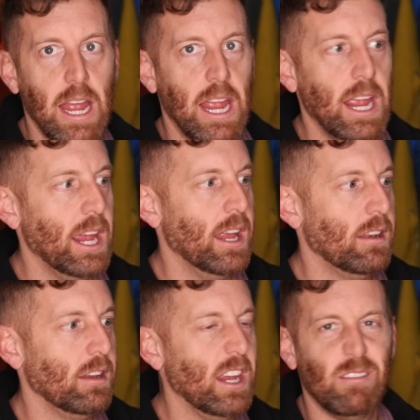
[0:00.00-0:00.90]

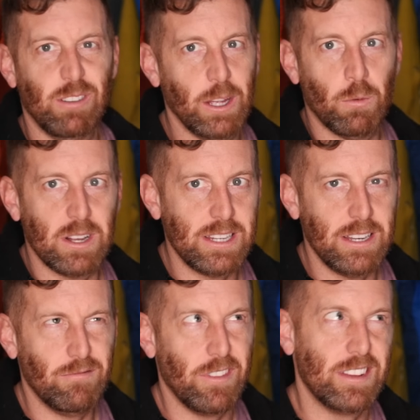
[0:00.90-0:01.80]
And it really
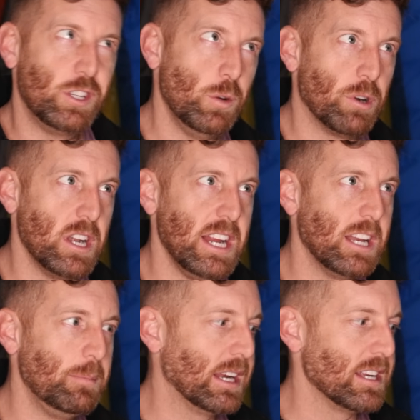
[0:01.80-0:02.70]
wasn't super
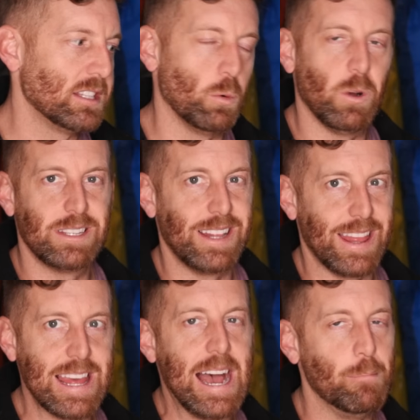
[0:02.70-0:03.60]
needed because there
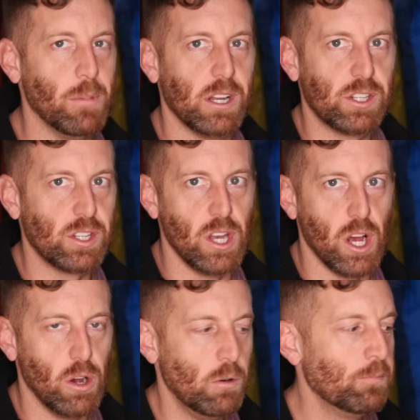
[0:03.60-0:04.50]
wasn't that much
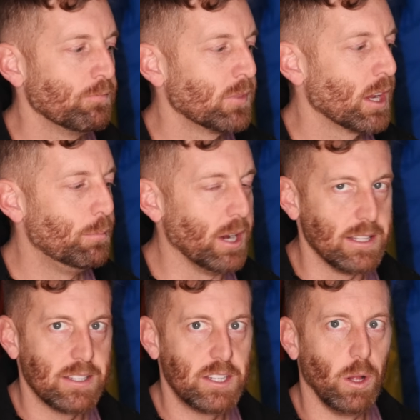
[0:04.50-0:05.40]
snow,
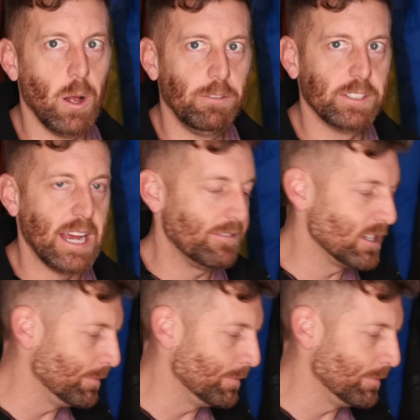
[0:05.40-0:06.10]
but still helpful to have